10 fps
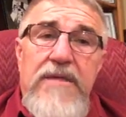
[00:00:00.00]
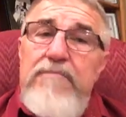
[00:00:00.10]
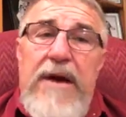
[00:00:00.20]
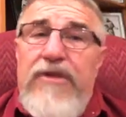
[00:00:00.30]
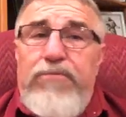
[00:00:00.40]

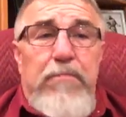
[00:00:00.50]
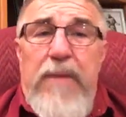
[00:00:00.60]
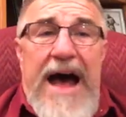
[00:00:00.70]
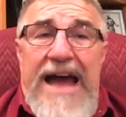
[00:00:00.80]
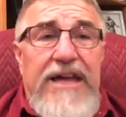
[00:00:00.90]
But
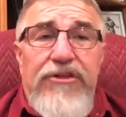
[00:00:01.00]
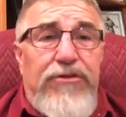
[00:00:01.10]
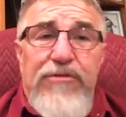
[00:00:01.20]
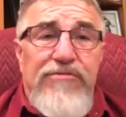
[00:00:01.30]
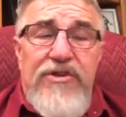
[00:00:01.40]
by and
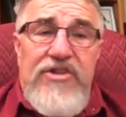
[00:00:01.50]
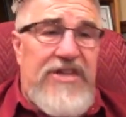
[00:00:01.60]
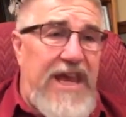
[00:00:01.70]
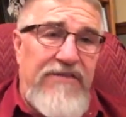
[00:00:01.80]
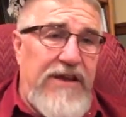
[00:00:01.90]
through the
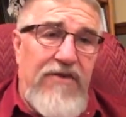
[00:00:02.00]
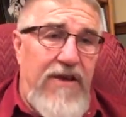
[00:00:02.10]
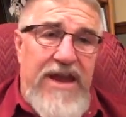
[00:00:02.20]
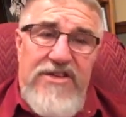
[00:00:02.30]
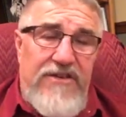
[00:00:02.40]
saving
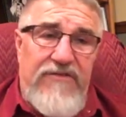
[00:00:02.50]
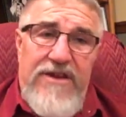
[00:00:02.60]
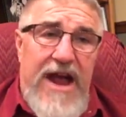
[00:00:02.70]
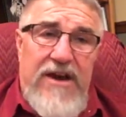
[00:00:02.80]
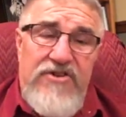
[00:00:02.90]
grace
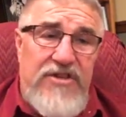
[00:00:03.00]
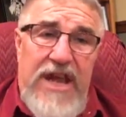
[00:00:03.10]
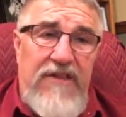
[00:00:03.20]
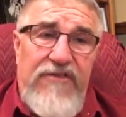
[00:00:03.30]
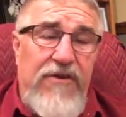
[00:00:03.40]
of our
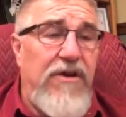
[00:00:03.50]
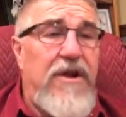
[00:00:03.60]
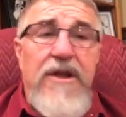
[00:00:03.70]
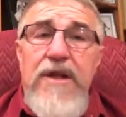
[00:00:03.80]
Savior,